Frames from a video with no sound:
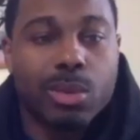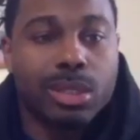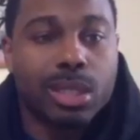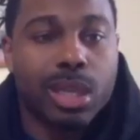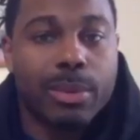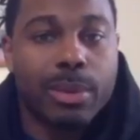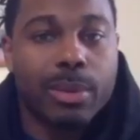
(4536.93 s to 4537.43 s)
it
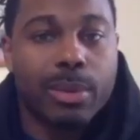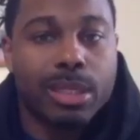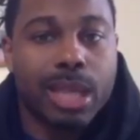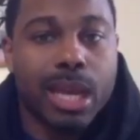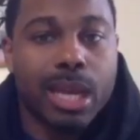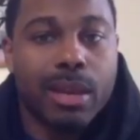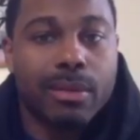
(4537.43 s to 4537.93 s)
was certain people
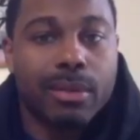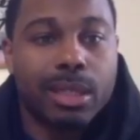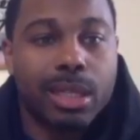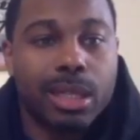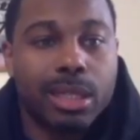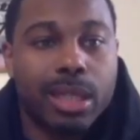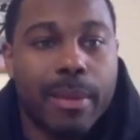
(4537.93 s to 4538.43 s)
because I never
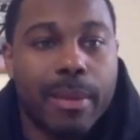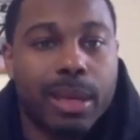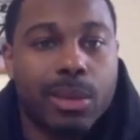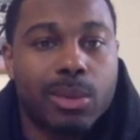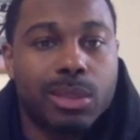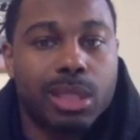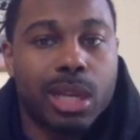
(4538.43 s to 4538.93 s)
did that,
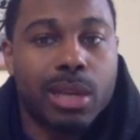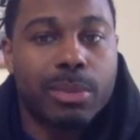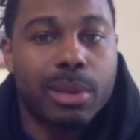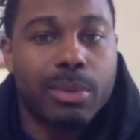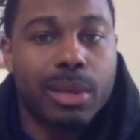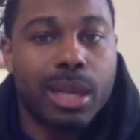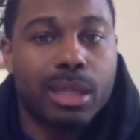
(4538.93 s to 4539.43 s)
but it was
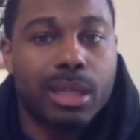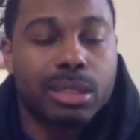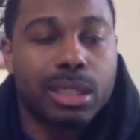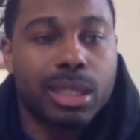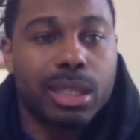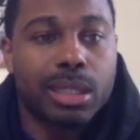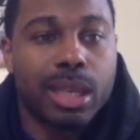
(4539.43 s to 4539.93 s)
certain people uh, that
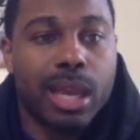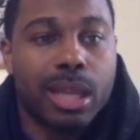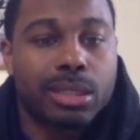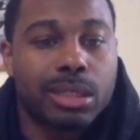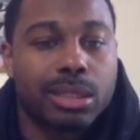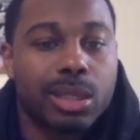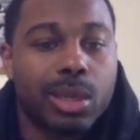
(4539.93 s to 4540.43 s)

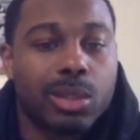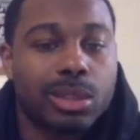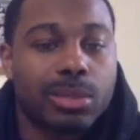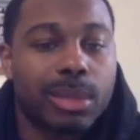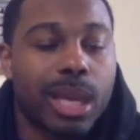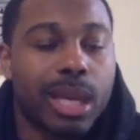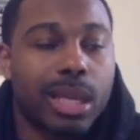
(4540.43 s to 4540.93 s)
that just on
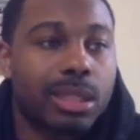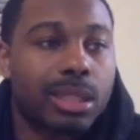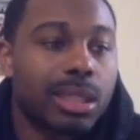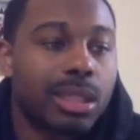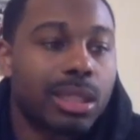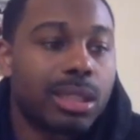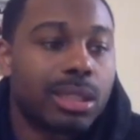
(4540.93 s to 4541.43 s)
some like
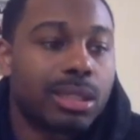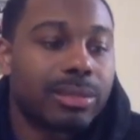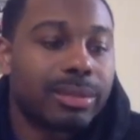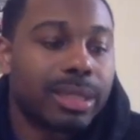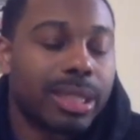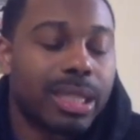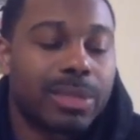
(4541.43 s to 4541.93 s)

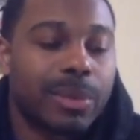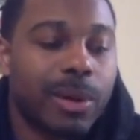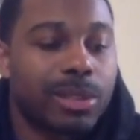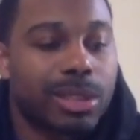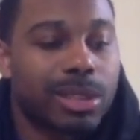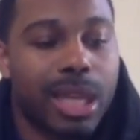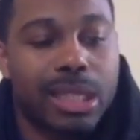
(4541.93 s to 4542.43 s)
it's
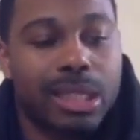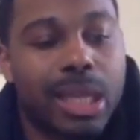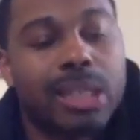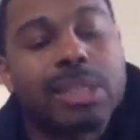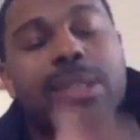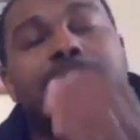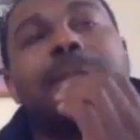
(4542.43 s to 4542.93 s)
supposed to like
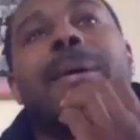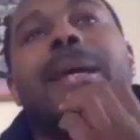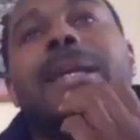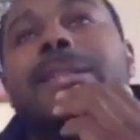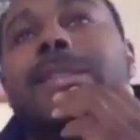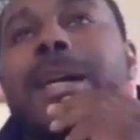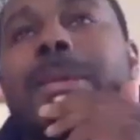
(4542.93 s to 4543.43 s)
they
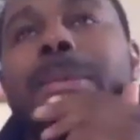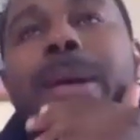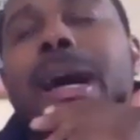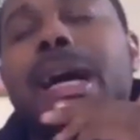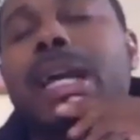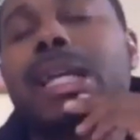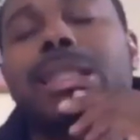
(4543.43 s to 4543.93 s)
make it jump
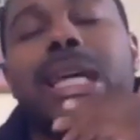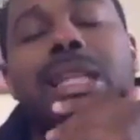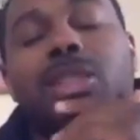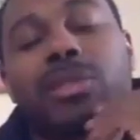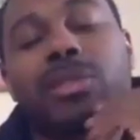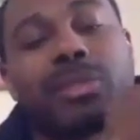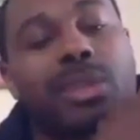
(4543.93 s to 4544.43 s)
higher, it's
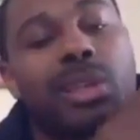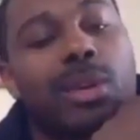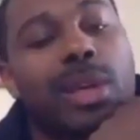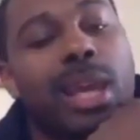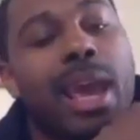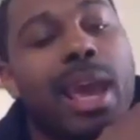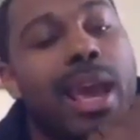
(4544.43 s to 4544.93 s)
like strengthen
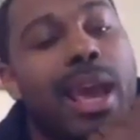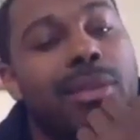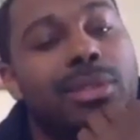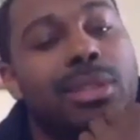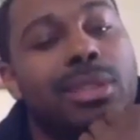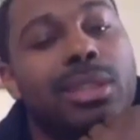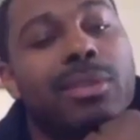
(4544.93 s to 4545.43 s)
your
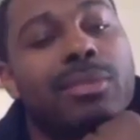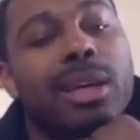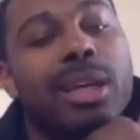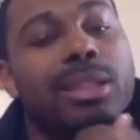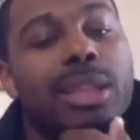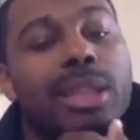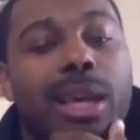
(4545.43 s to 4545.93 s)
calves and stuff
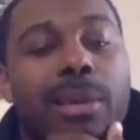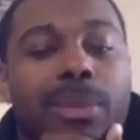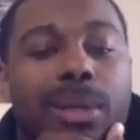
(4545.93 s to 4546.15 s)
like yeah.